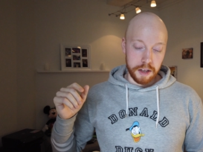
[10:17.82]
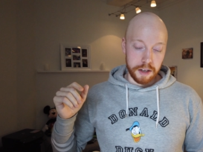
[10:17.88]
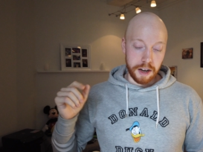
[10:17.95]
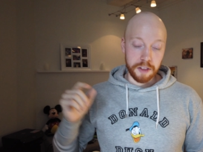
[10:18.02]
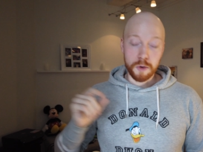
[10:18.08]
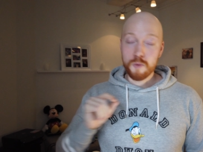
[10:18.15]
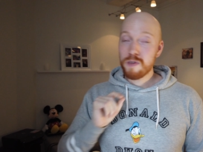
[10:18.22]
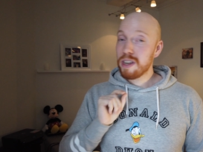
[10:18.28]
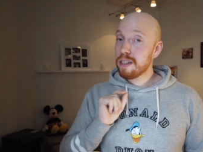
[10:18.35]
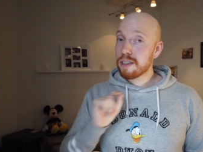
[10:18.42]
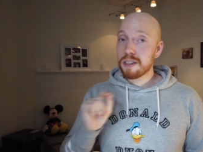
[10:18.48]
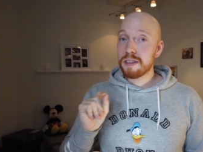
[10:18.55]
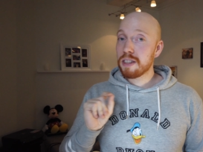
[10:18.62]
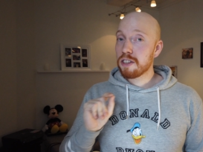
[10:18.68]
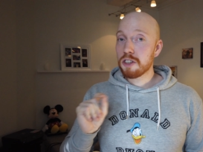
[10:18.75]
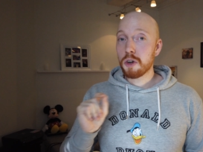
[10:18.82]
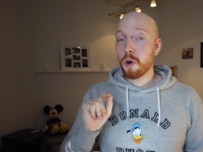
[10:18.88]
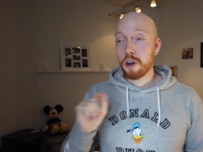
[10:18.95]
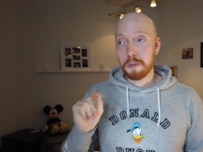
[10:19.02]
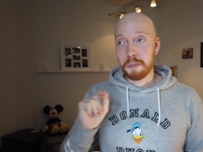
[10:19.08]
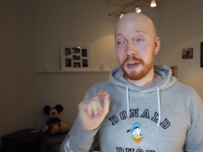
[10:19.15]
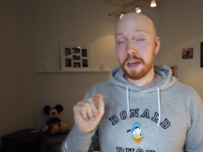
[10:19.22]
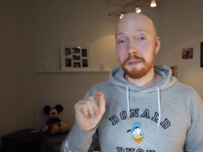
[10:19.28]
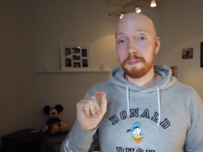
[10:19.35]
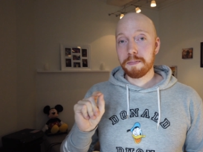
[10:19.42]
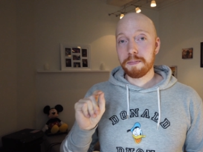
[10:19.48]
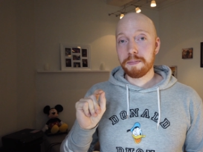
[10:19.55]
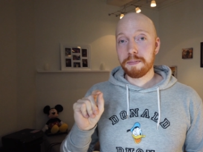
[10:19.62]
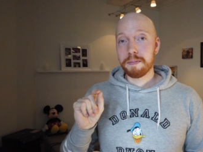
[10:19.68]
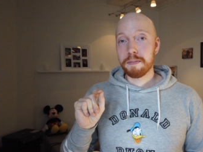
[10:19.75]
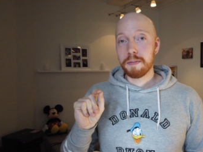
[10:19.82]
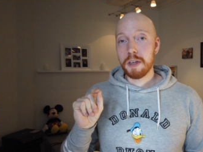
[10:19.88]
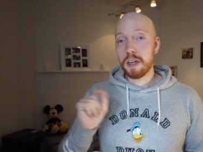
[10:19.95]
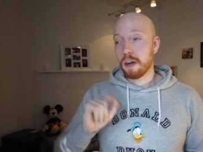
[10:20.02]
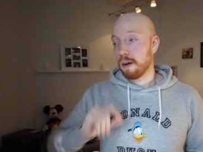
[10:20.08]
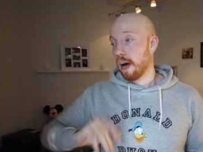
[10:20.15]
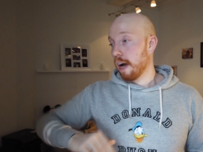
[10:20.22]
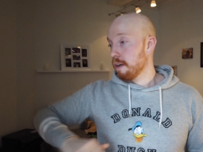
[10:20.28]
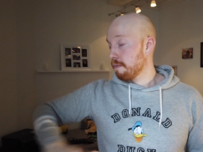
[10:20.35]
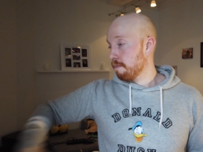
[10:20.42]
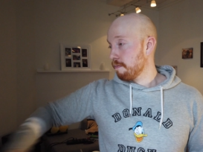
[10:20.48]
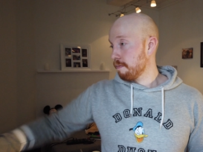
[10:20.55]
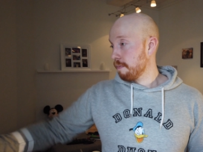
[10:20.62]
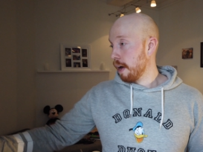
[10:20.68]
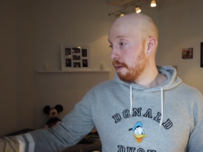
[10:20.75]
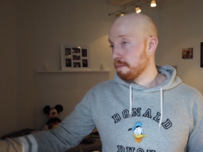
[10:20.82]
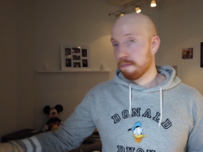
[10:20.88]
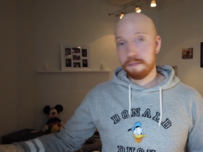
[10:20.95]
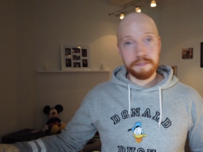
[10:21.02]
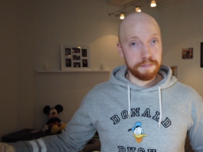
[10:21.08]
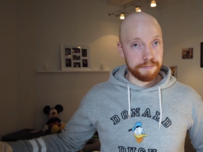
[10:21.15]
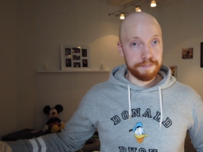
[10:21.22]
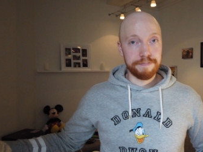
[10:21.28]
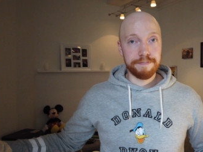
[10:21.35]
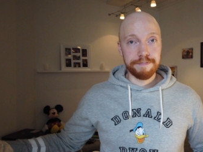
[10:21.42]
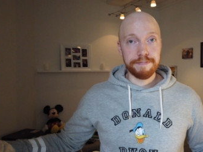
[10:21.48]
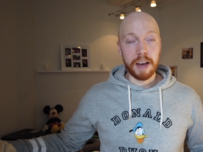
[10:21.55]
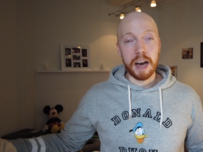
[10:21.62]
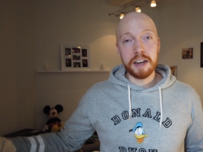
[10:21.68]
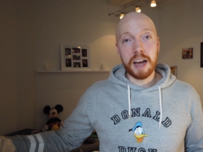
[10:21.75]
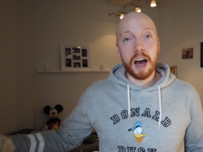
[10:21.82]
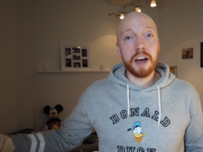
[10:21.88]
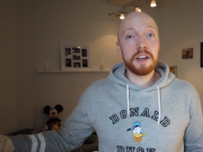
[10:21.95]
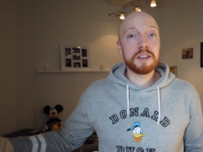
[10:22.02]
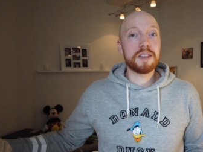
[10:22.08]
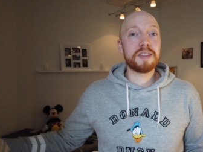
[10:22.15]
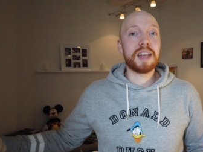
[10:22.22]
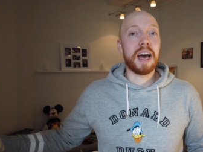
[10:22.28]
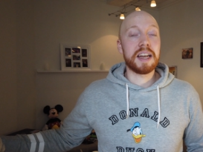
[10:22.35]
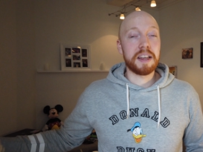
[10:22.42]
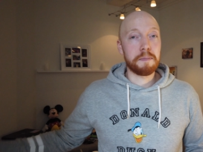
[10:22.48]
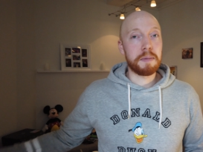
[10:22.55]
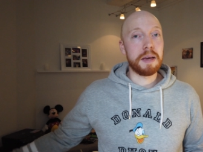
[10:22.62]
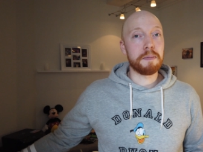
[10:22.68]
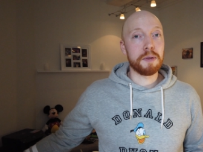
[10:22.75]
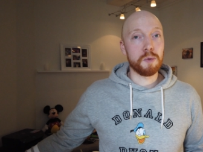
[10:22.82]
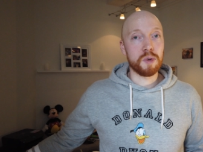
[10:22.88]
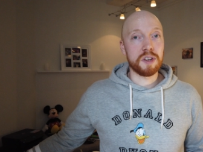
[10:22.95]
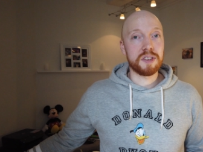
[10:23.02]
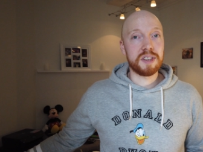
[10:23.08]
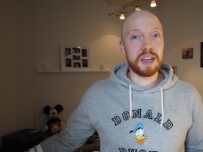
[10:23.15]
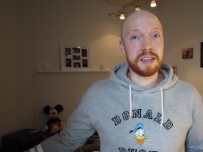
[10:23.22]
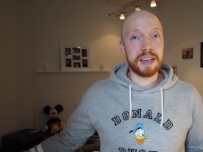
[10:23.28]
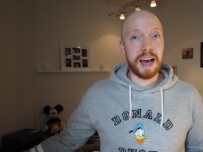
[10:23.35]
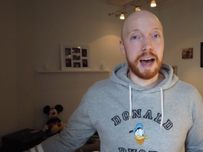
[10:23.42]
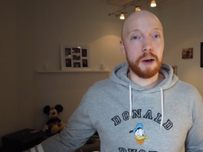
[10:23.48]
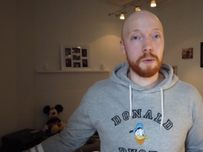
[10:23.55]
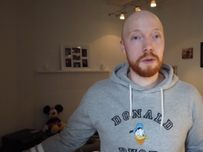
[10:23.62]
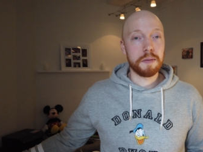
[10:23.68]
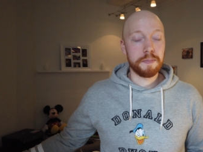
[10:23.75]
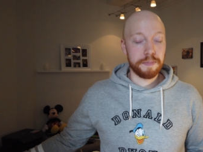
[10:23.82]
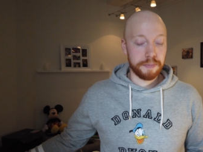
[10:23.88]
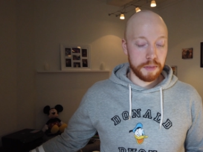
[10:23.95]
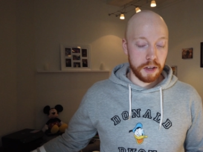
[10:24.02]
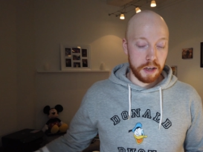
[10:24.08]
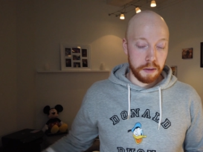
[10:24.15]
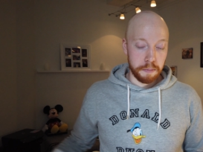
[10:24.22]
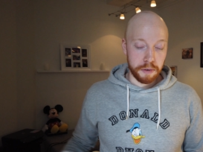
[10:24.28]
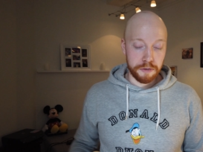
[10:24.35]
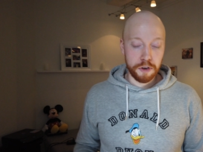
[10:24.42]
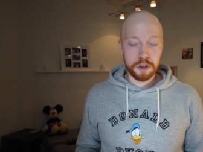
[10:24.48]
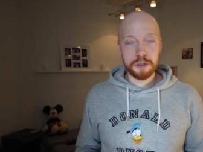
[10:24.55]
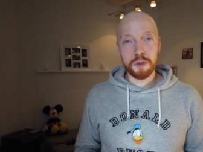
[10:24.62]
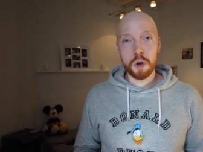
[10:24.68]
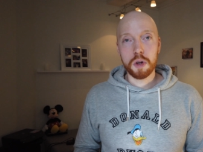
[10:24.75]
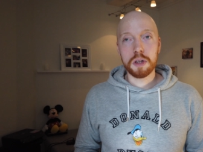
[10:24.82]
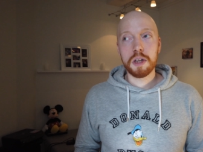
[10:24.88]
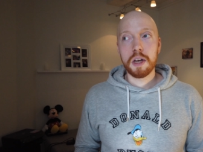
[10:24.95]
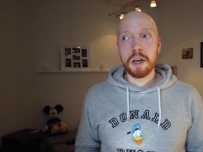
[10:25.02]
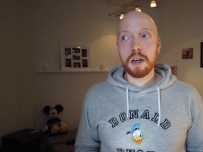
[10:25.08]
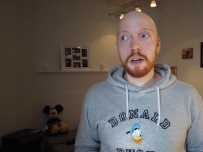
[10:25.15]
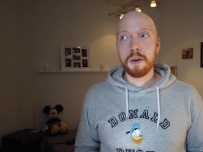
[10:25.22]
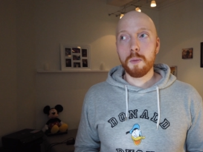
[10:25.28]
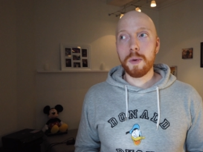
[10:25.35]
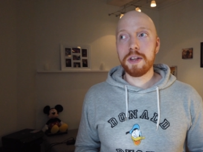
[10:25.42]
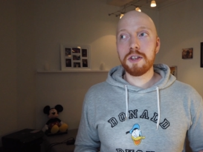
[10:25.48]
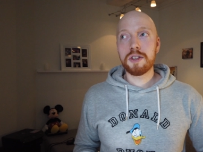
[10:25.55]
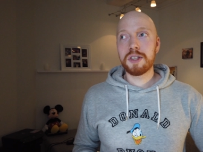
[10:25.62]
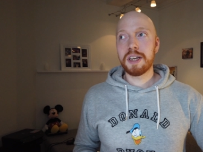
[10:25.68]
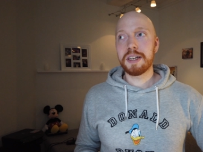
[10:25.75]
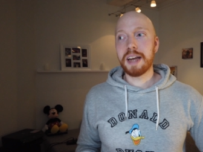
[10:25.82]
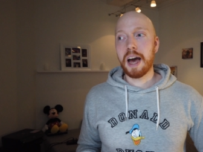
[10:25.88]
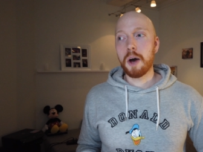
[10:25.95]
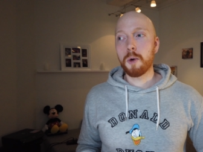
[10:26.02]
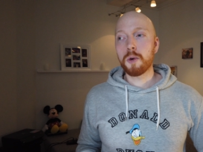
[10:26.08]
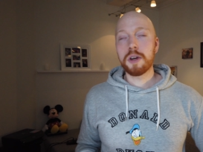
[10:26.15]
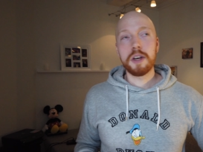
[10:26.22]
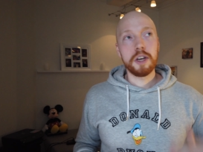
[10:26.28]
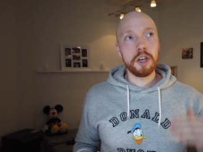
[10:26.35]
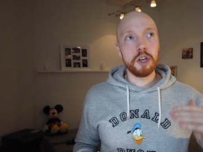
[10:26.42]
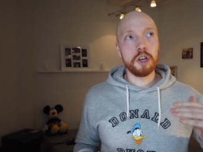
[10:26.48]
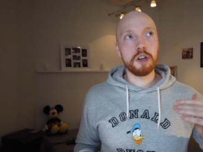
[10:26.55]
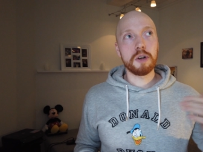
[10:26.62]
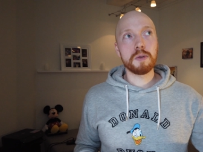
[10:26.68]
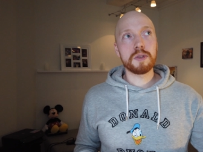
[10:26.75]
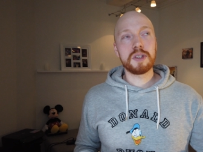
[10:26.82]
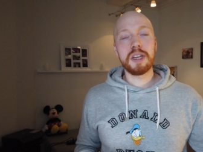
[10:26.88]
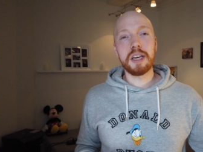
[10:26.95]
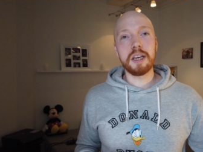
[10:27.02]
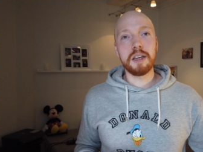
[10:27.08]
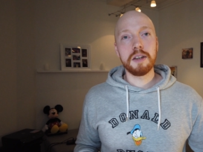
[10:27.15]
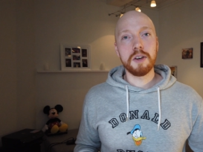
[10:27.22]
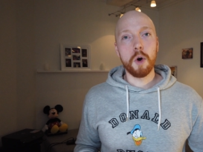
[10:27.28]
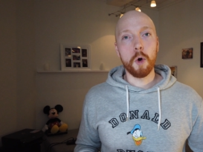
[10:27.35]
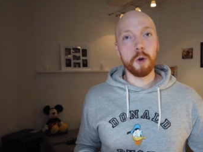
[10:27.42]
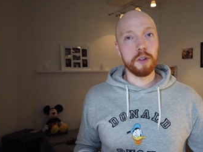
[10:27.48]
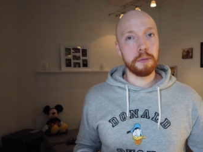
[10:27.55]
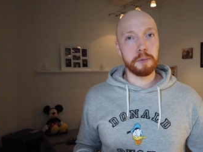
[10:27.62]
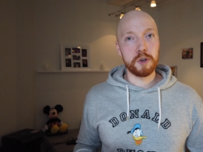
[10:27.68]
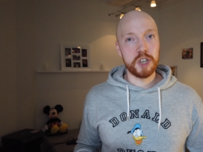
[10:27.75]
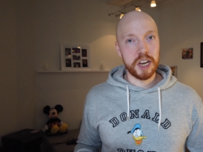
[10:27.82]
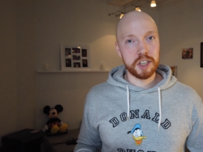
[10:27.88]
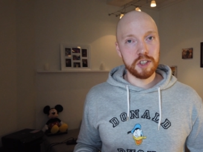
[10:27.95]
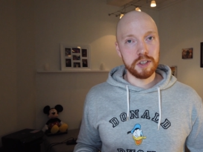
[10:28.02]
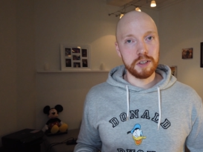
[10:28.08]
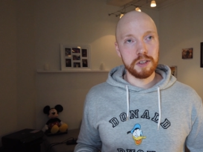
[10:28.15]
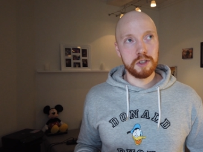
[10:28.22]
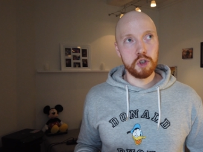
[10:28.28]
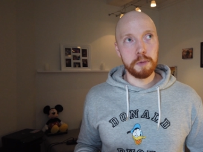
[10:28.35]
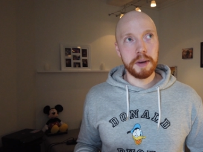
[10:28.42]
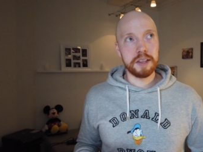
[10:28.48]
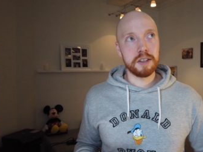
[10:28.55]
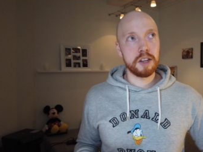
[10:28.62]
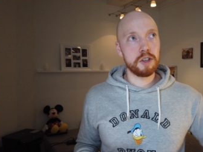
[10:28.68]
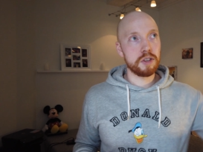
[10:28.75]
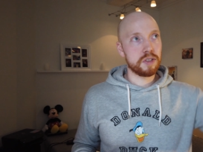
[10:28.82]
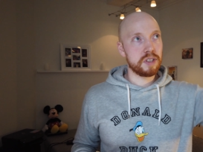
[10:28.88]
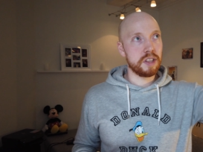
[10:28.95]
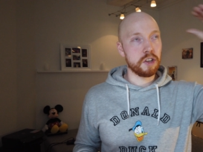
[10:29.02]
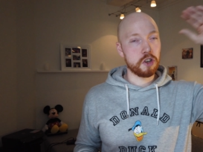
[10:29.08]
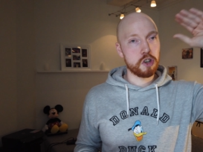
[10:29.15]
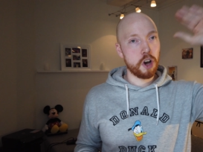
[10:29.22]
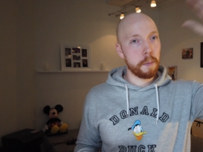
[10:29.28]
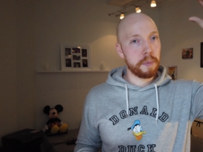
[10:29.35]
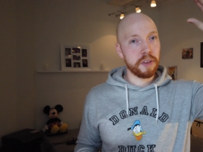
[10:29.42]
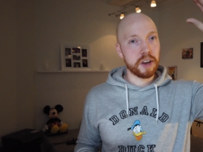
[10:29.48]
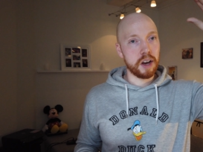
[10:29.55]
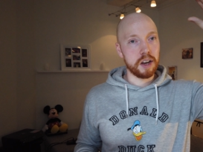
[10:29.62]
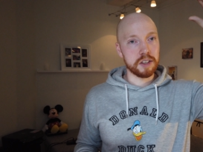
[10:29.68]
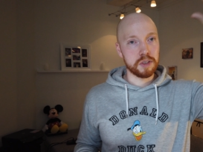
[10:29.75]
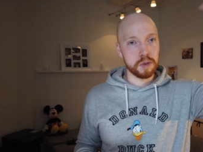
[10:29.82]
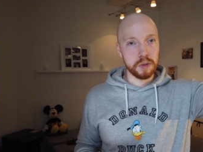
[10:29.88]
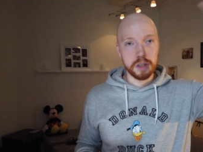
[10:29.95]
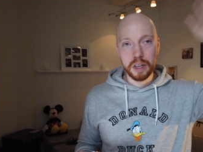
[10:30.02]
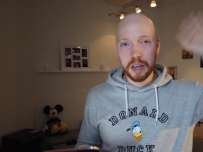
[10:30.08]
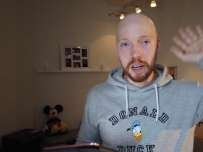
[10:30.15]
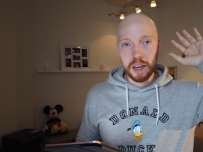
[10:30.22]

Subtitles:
Now the reason this annoyed me, you know, I understand that people want to sit down, but first of all, when you sit down, you don't see all the projections. You basically just see the top of the castle